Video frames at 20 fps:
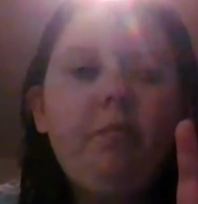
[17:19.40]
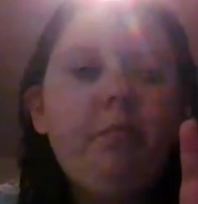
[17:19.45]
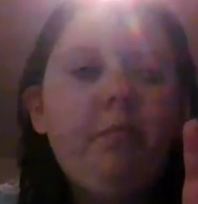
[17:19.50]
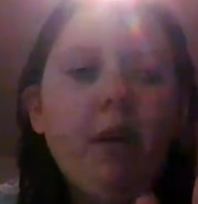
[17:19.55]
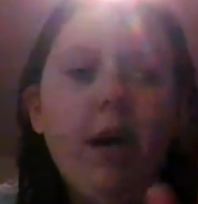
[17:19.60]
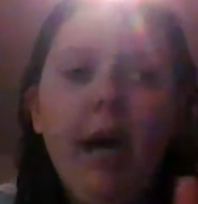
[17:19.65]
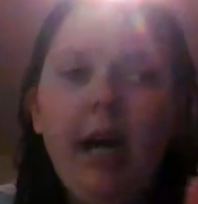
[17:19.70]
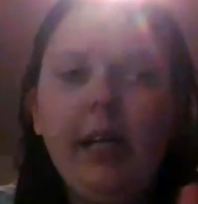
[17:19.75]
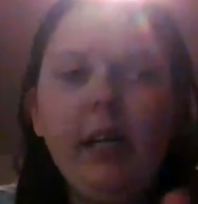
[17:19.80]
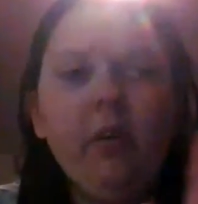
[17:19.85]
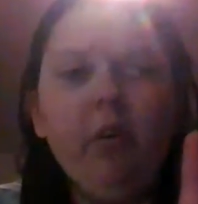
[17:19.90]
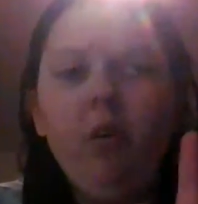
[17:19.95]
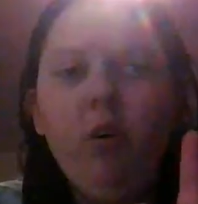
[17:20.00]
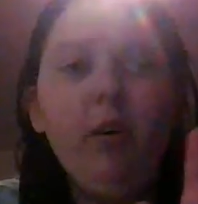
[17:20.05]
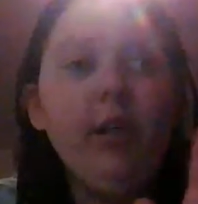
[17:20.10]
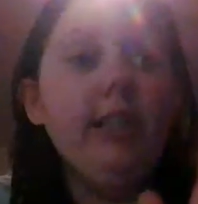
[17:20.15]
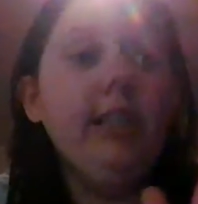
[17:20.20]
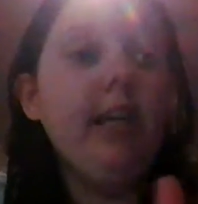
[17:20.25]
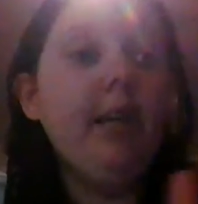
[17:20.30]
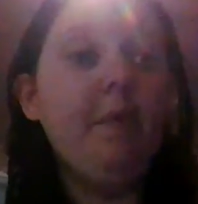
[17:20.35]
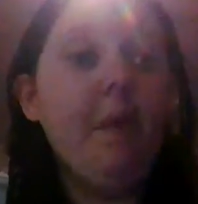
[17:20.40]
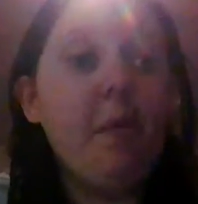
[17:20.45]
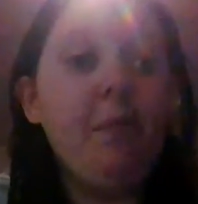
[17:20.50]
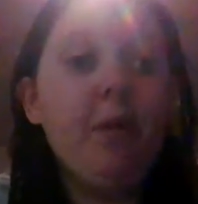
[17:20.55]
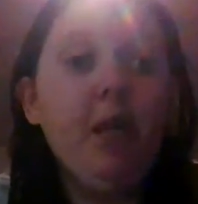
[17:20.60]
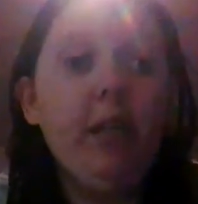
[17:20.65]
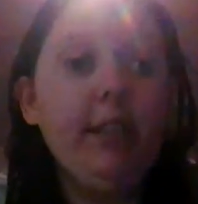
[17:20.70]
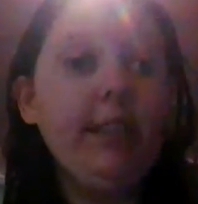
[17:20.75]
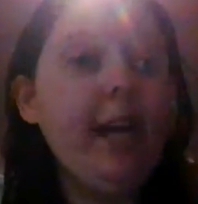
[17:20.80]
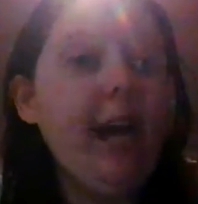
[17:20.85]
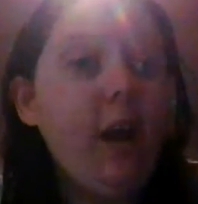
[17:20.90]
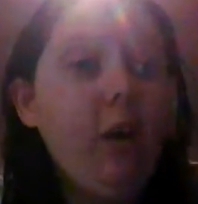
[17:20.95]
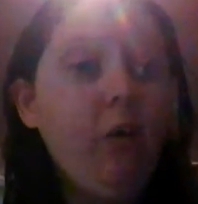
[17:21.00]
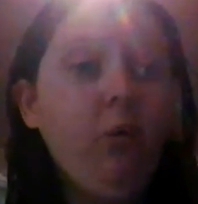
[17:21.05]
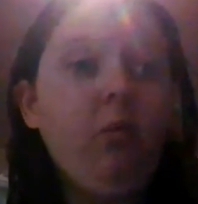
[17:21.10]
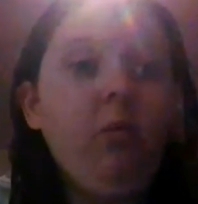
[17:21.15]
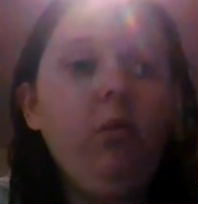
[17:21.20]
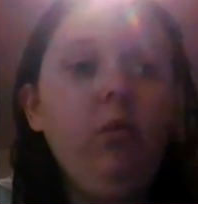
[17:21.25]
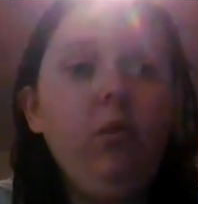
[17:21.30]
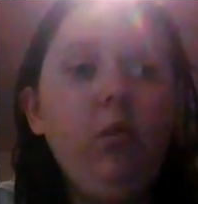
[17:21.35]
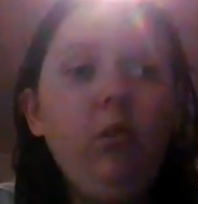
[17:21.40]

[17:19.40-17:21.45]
but I don't always take my purse out.